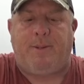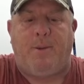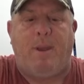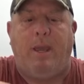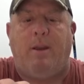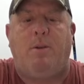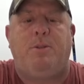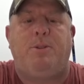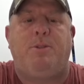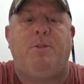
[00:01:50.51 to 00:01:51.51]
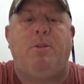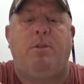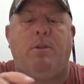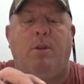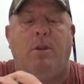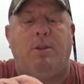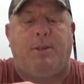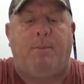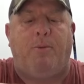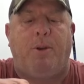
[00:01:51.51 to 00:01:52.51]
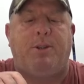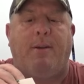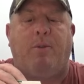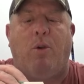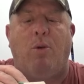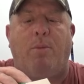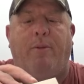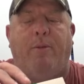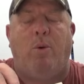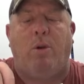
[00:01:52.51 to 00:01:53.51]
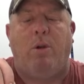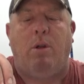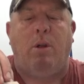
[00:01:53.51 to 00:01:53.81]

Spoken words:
tomatoes, some of which I've grown before.